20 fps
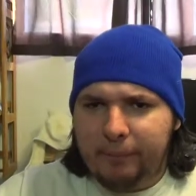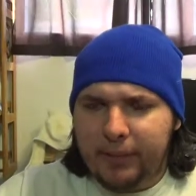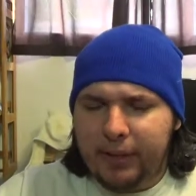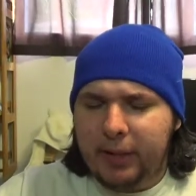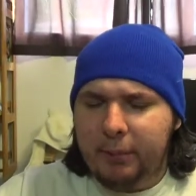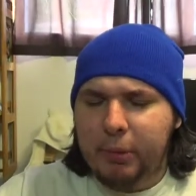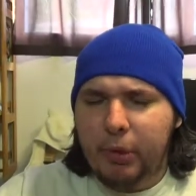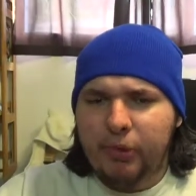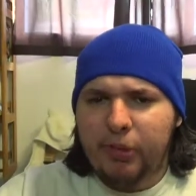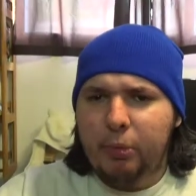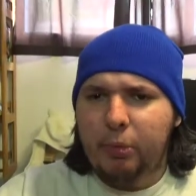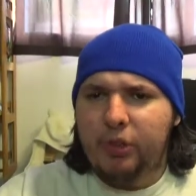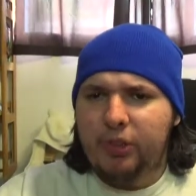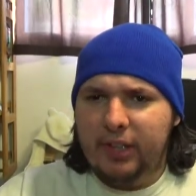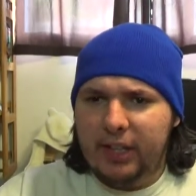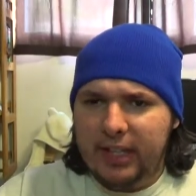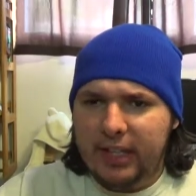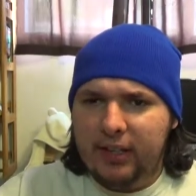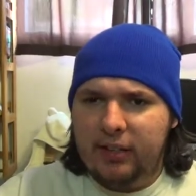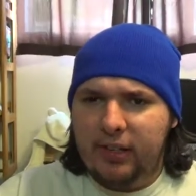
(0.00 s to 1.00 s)
The movie was
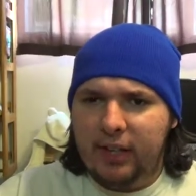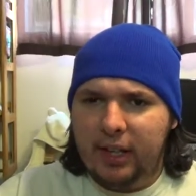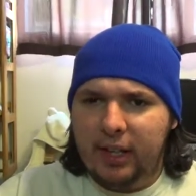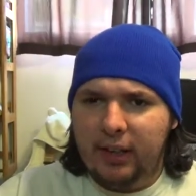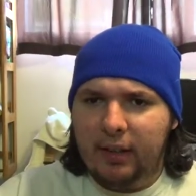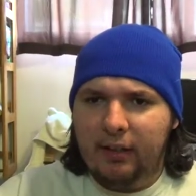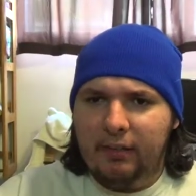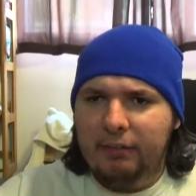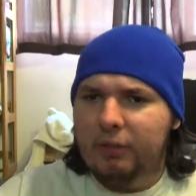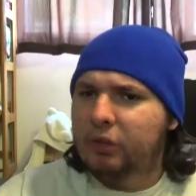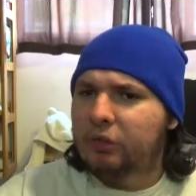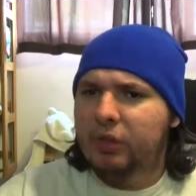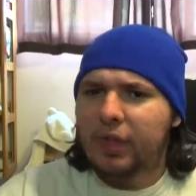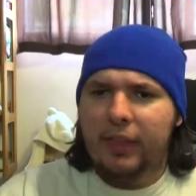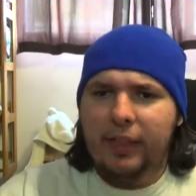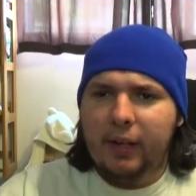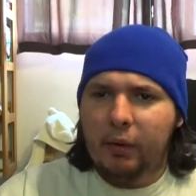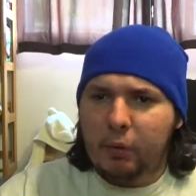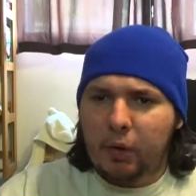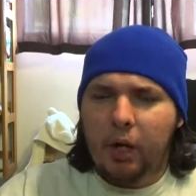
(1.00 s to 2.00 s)
teasing. There's
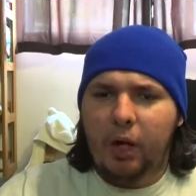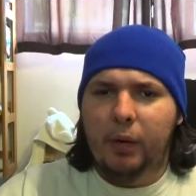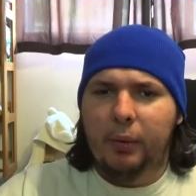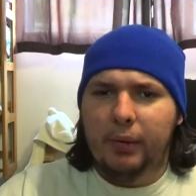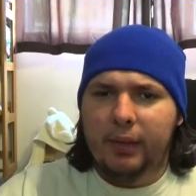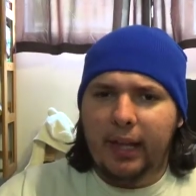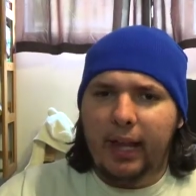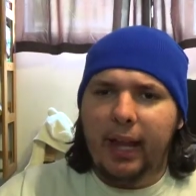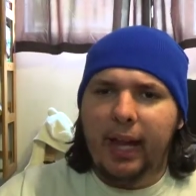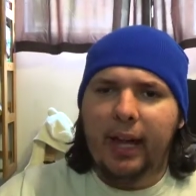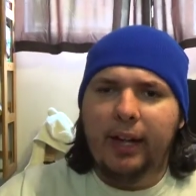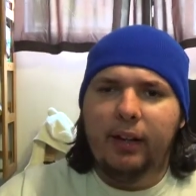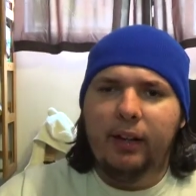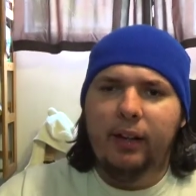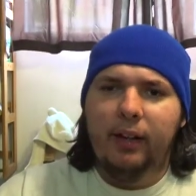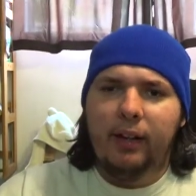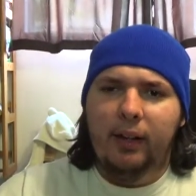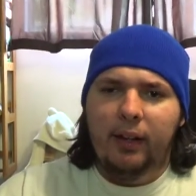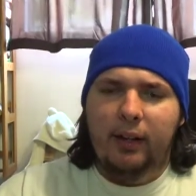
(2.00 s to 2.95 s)
nothing wrong with that.